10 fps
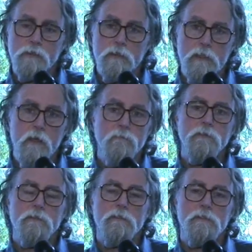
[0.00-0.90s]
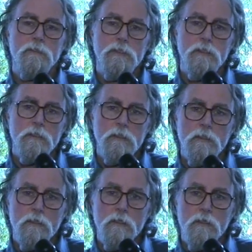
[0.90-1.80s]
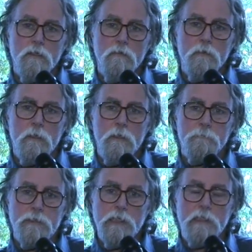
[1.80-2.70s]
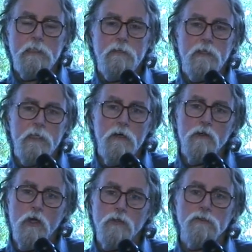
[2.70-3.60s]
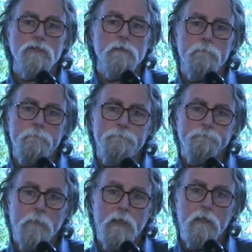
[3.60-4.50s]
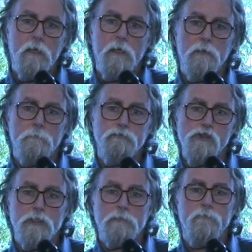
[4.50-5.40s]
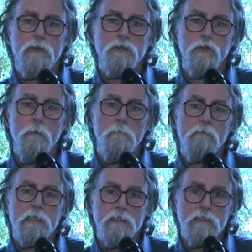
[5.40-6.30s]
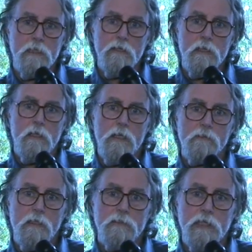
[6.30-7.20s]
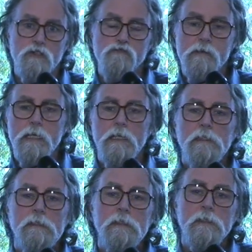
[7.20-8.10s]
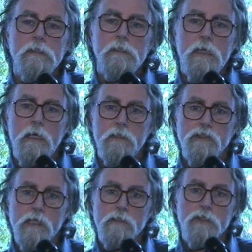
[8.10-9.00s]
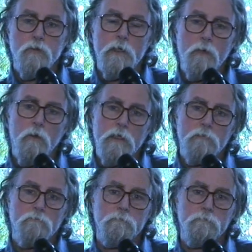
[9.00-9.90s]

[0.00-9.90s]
and the doves, particularly the neocons, the Project for the New American Century, and Agenda 21.